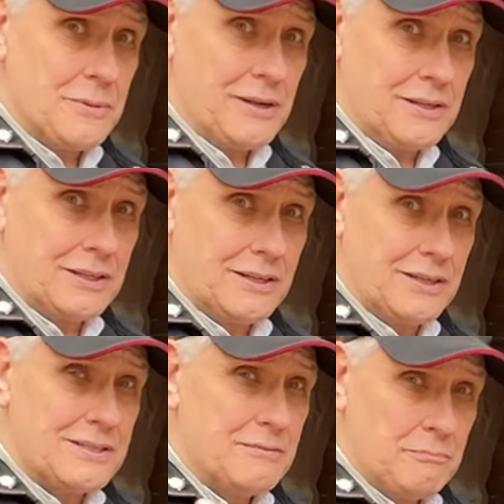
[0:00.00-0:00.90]
a million,
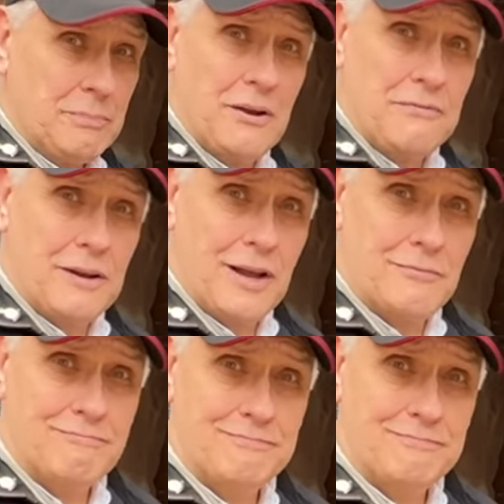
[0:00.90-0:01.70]
guys. Bye for now.